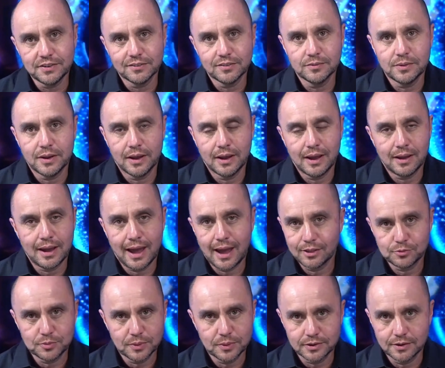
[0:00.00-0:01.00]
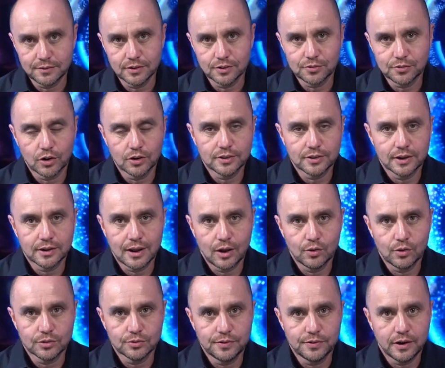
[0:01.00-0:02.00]
every aspect of it. As far as like I
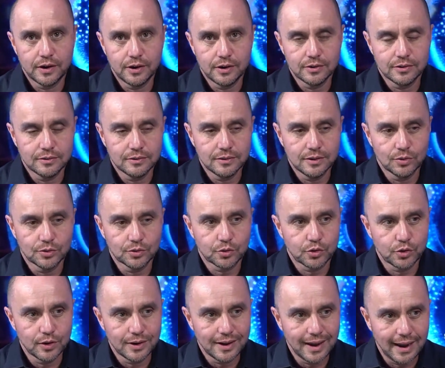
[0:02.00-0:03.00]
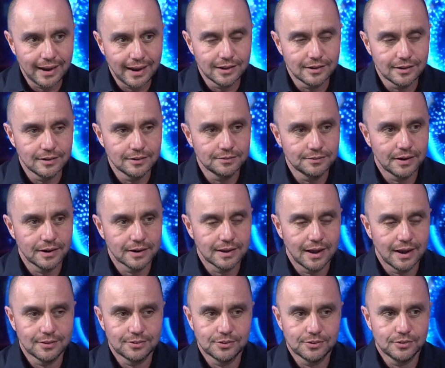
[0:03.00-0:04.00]
was very, it was creative. I
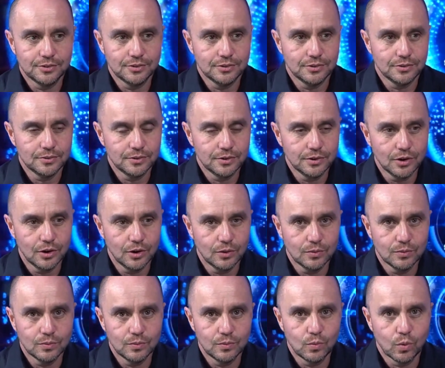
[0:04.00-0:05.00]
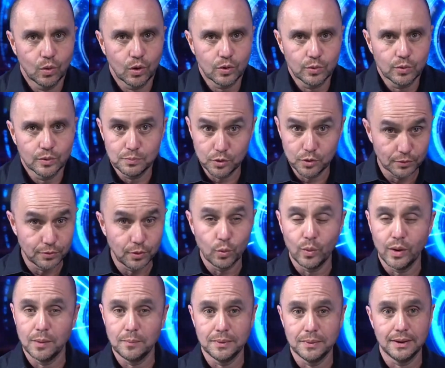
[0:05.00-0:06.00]
got to you know work with beautiful
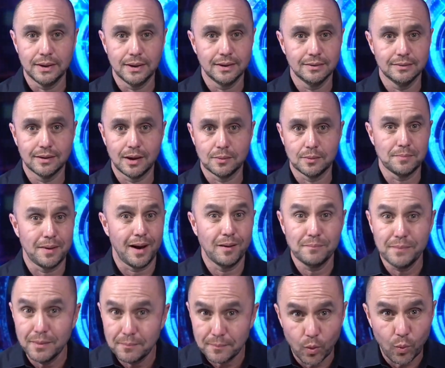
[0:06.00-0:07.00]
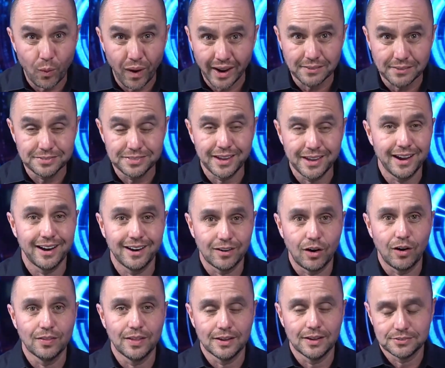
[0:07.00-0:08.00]
women. I mean, I met my wife there,
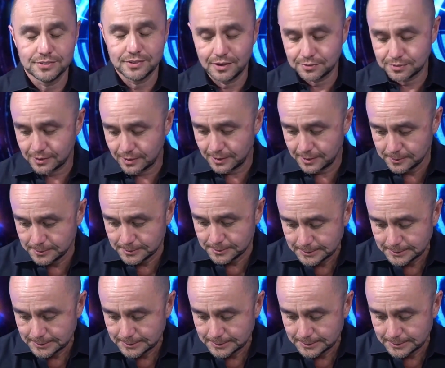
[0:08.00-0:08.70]
all that stuff, right?